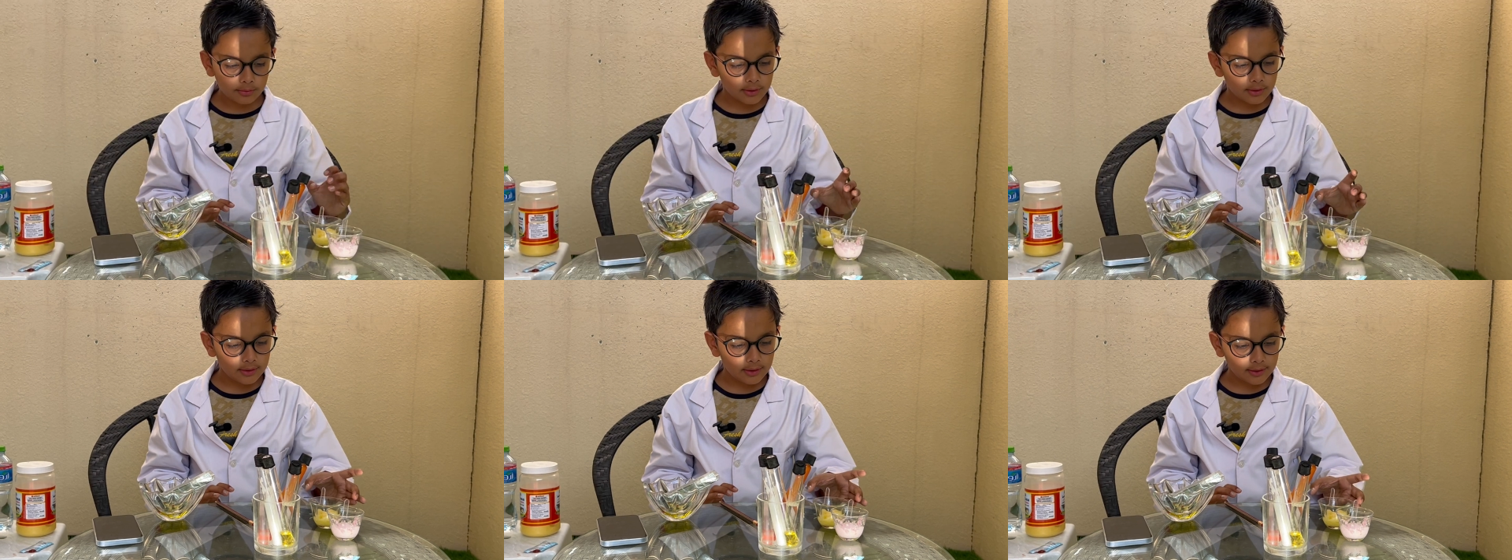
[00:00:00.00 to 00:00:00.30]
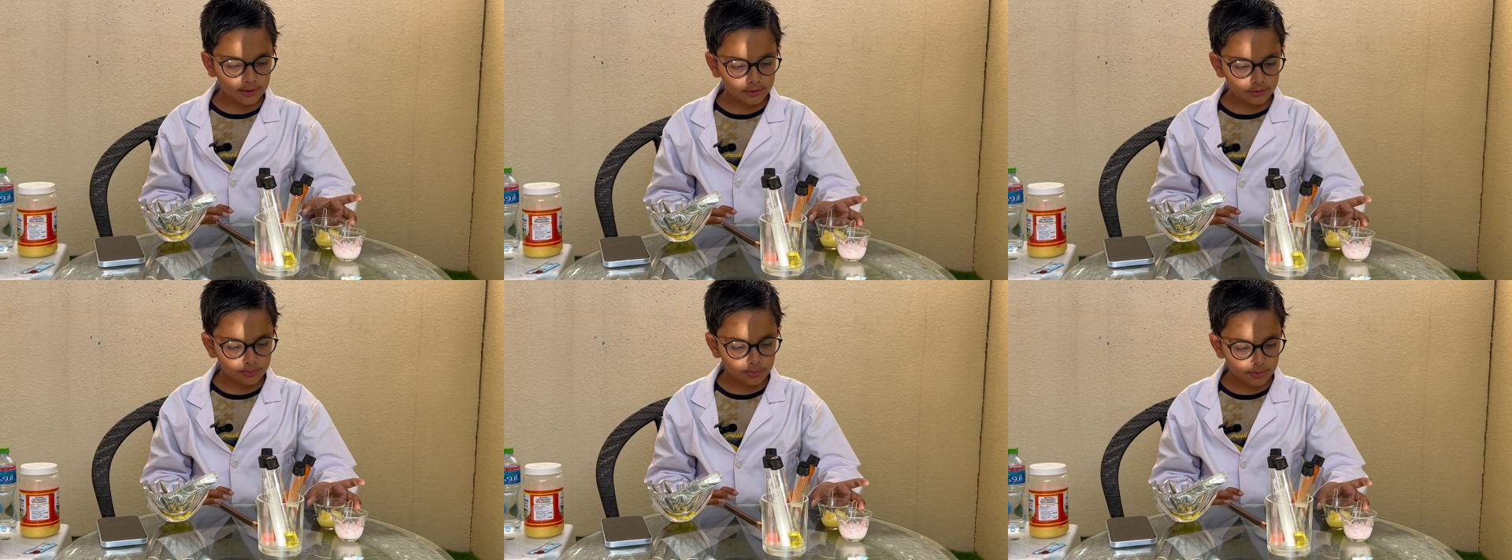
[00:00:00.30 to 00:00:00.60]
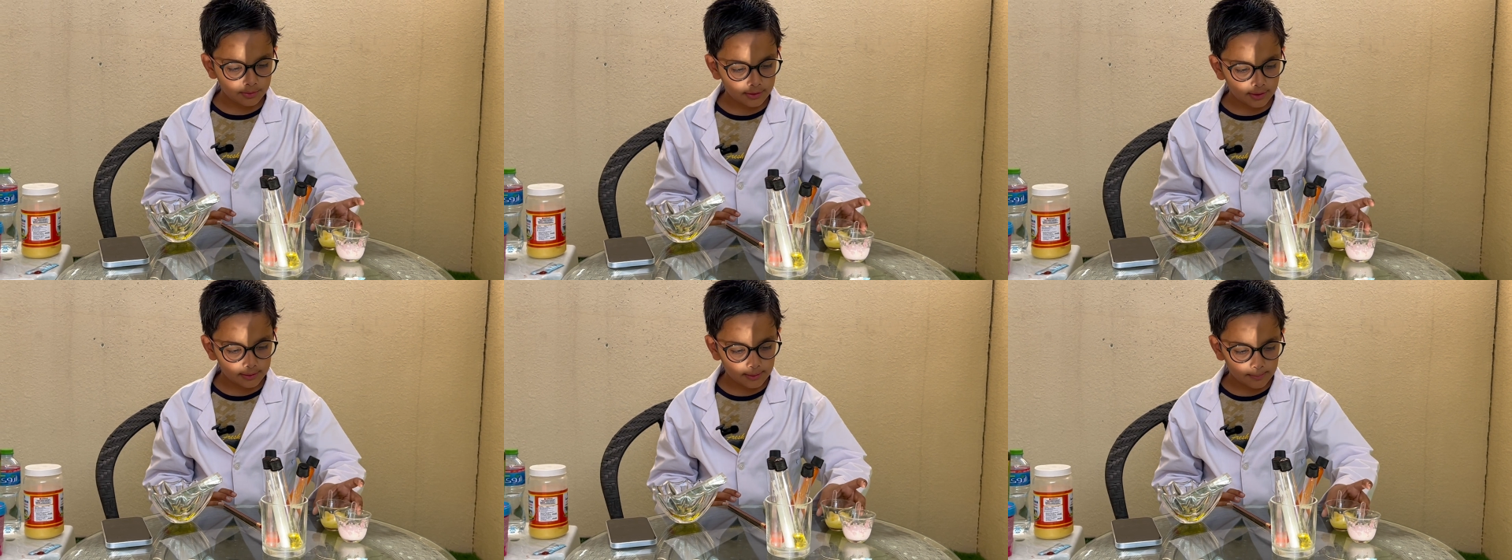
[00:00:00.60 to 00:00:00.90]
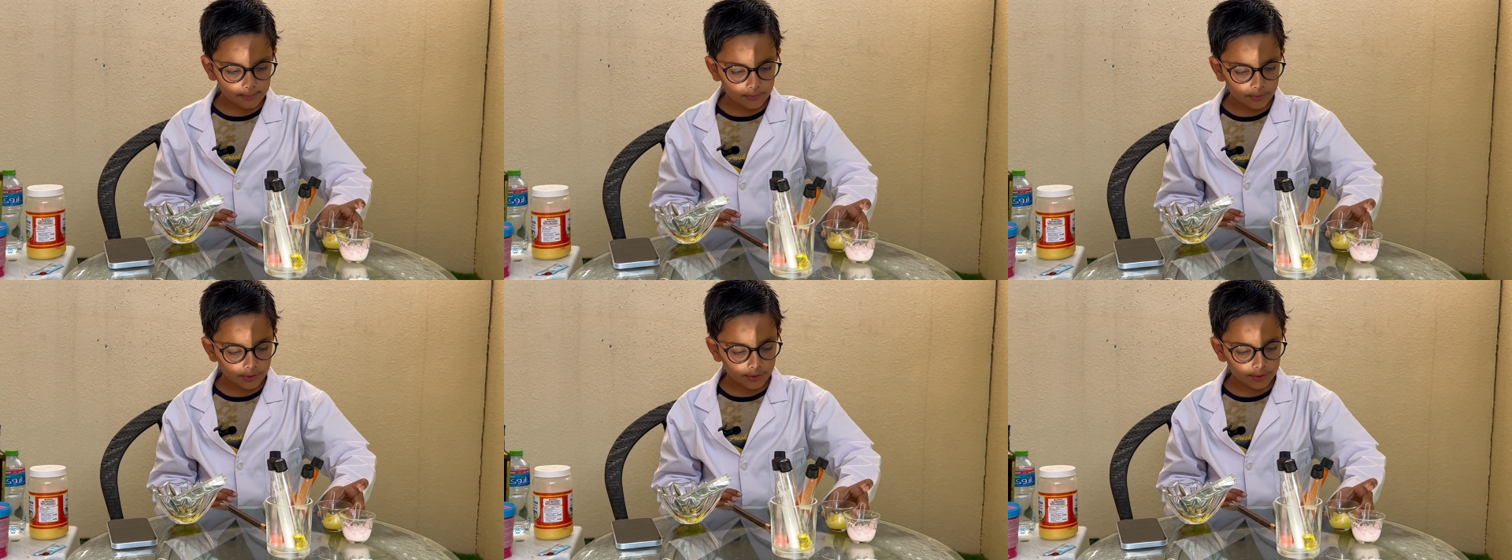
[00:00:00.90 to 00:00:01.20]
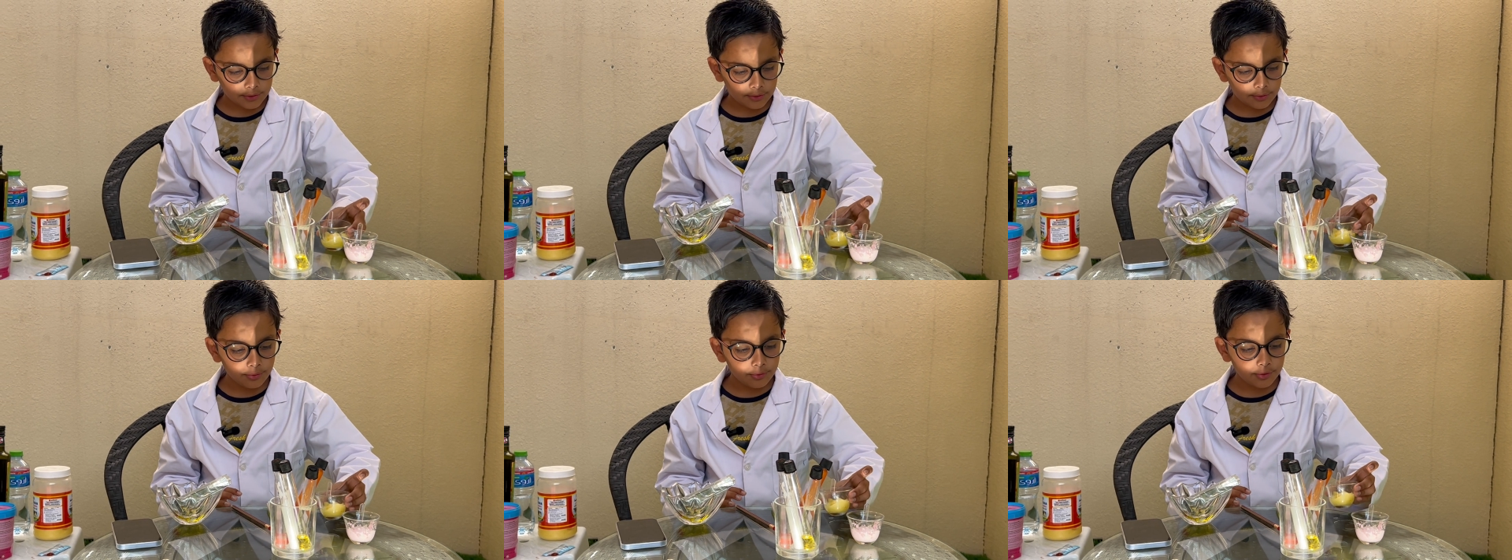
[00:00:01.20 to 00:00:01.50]
the next one that I'm going
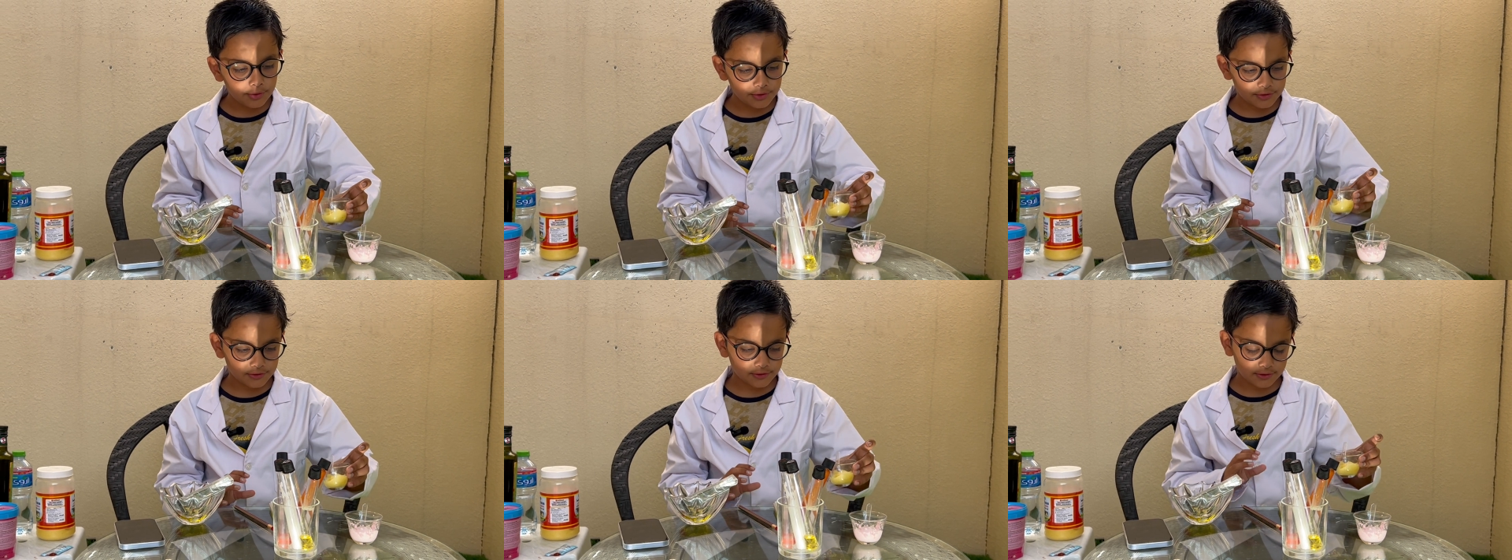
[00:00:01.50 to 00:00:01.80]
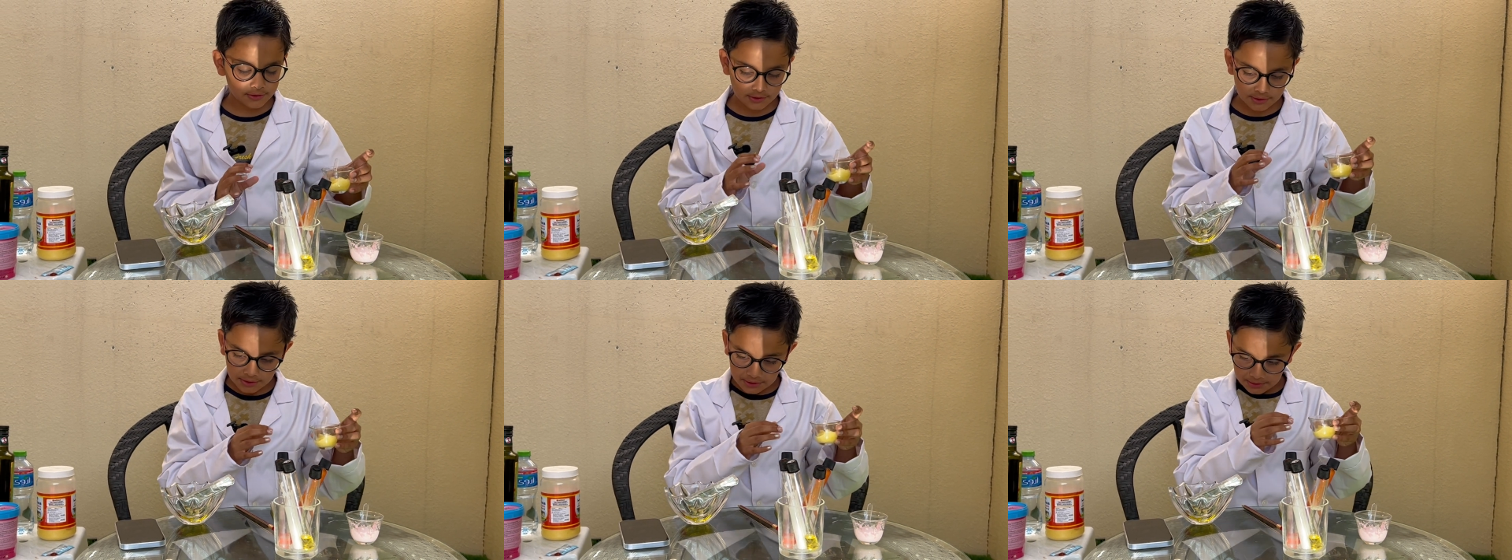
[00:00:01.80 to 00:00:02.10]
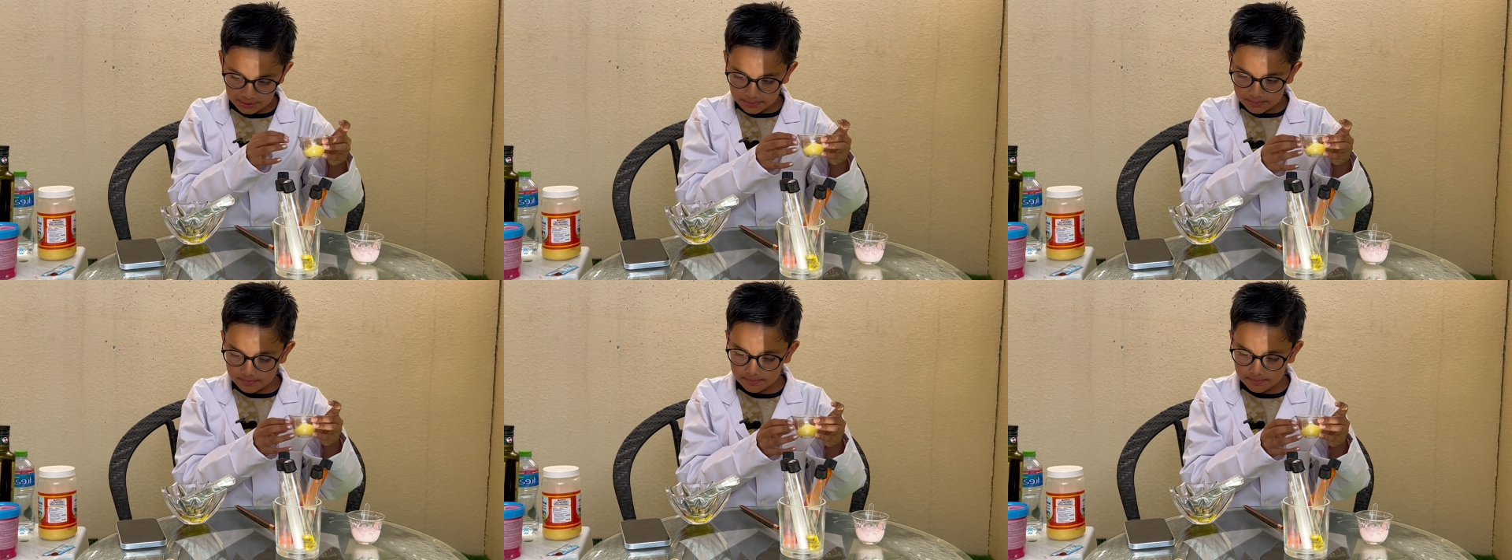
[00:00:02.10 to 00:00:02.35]
to do is ghee.